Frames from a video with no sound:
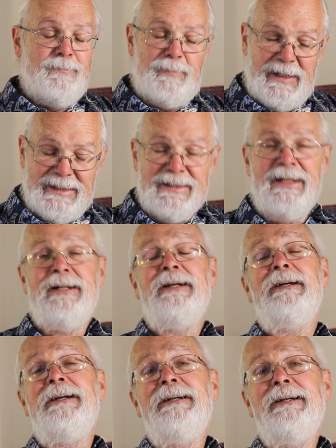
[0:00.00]
But
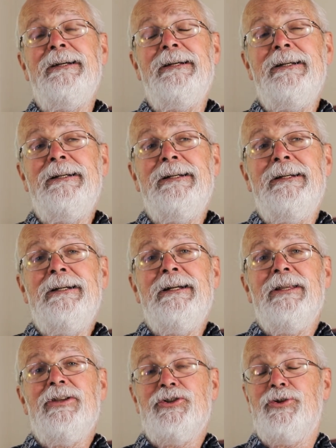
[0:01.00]

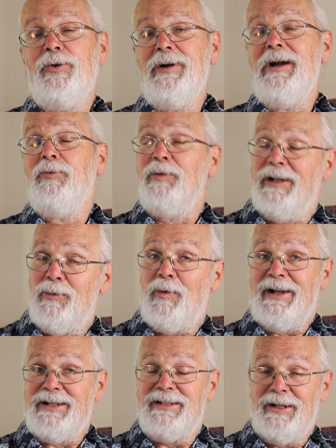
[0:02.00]
the story I really
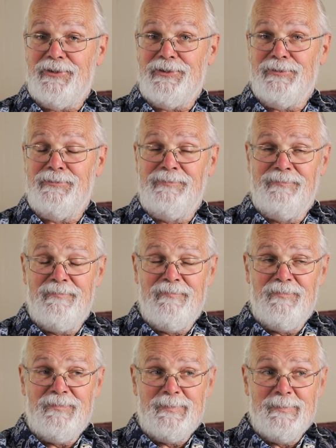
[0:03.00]
want to tell you
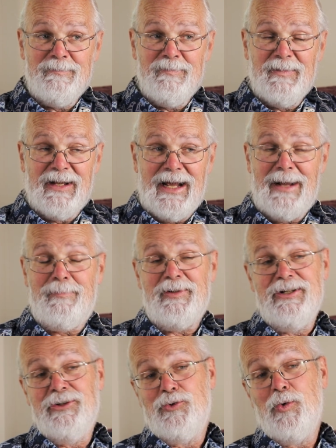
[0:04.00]

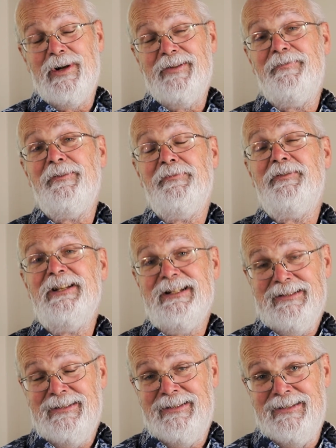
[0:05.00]
happened in
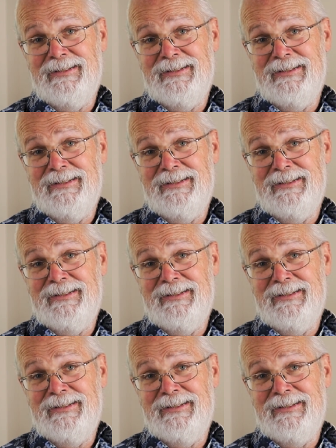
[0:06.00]
2015,